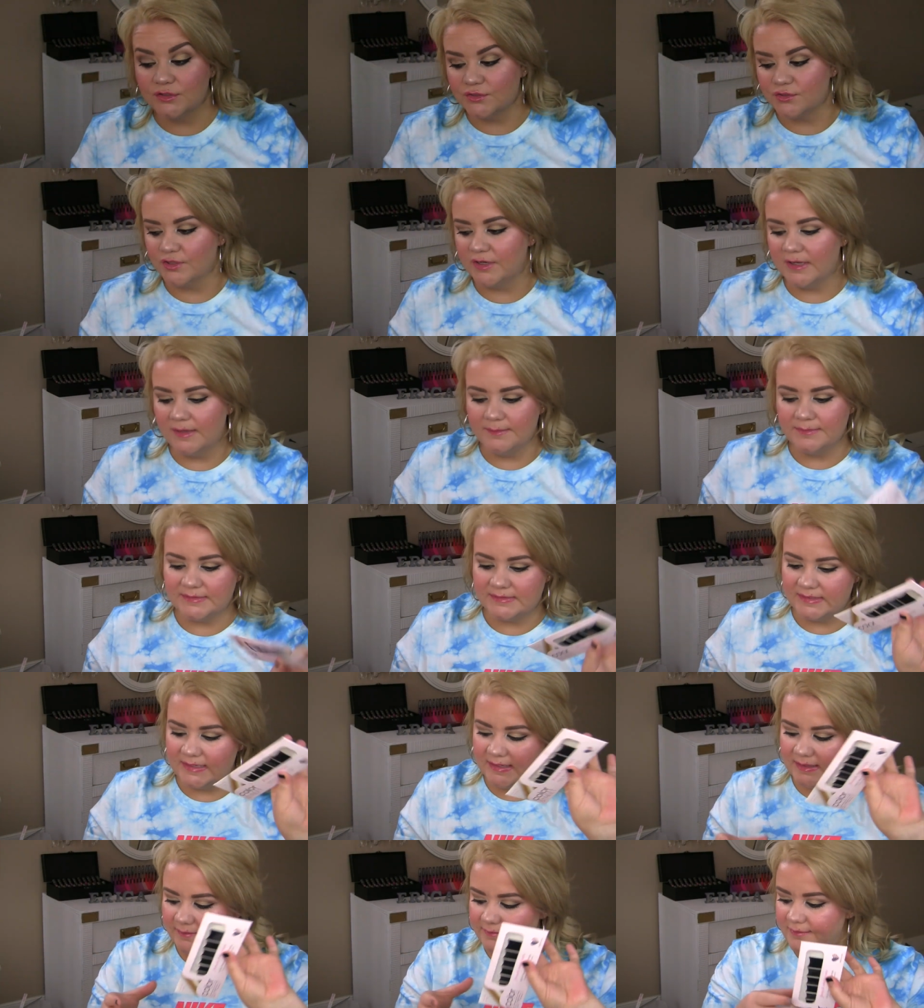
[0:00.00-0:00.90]
strips
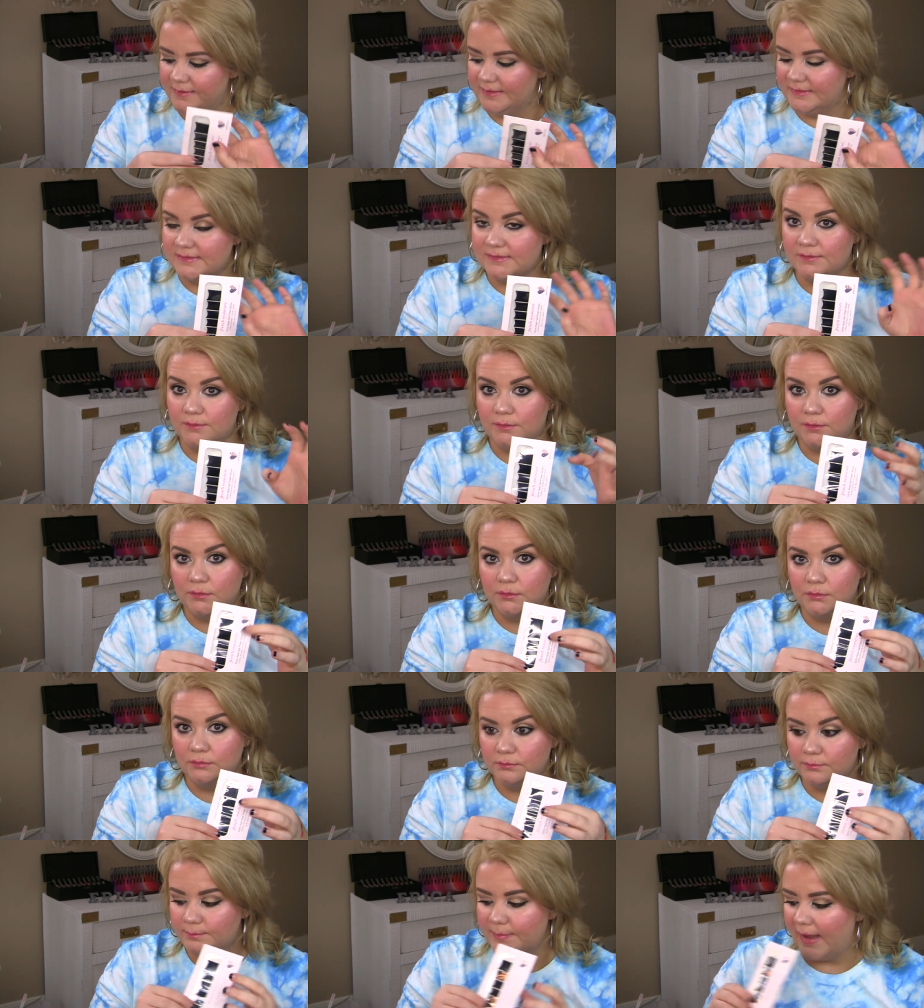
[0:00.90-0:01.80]
in this
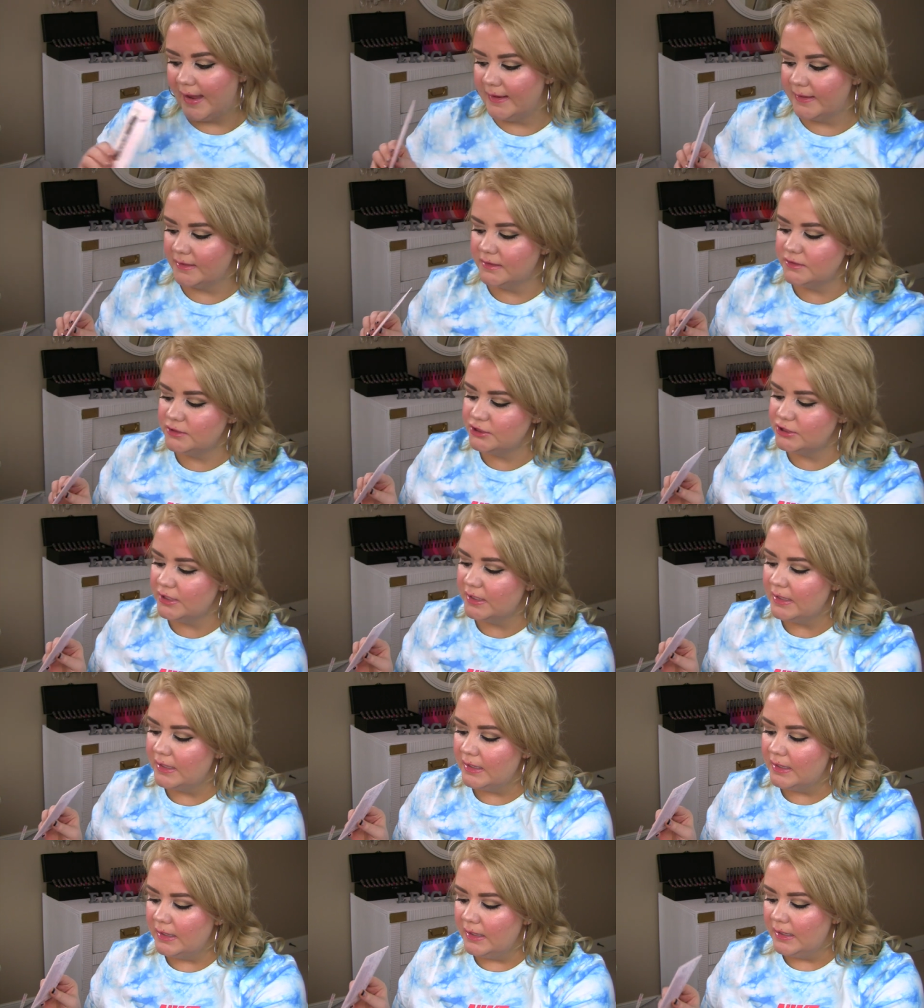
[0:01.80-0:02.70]
little package.
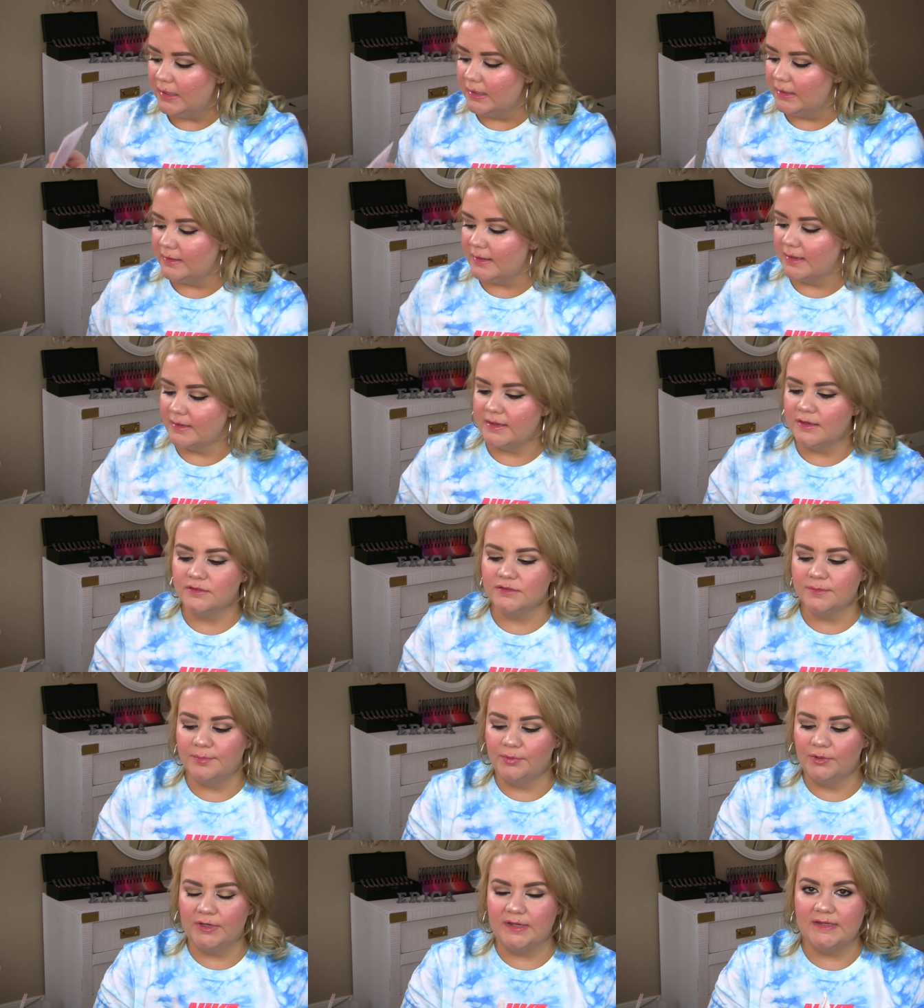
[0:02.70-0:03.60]
Like here's
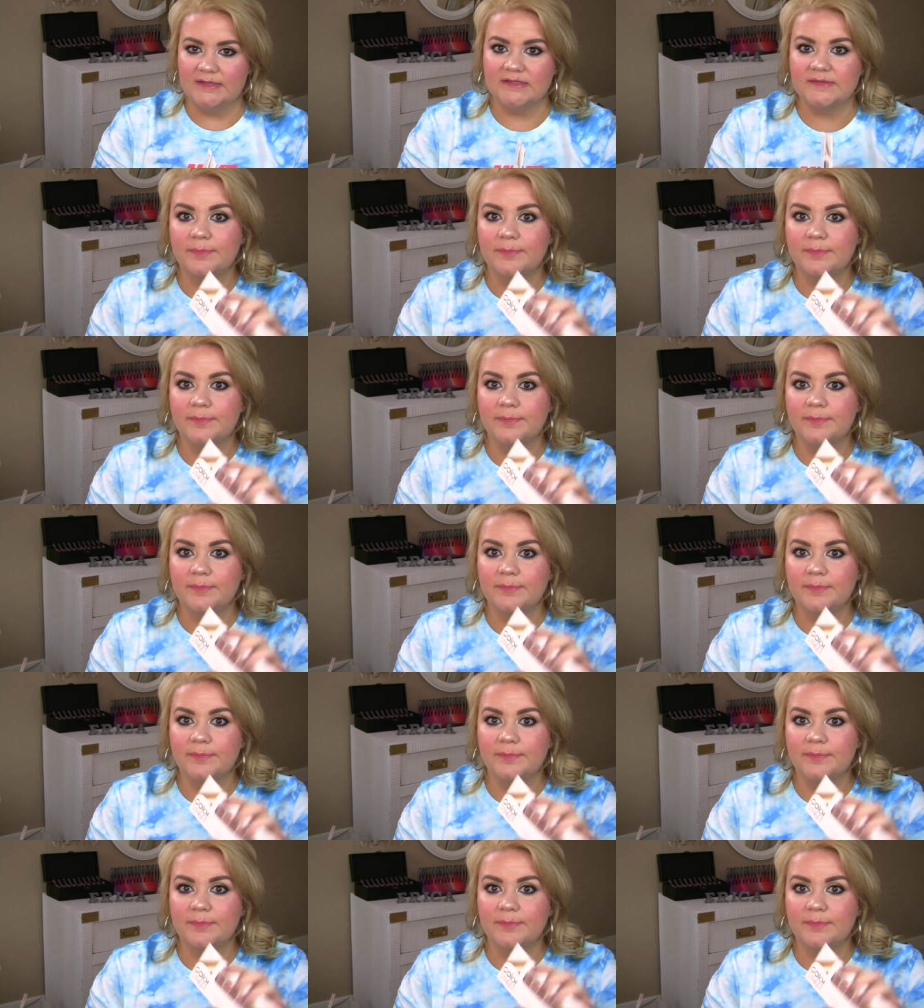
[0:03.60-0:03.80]
a pretty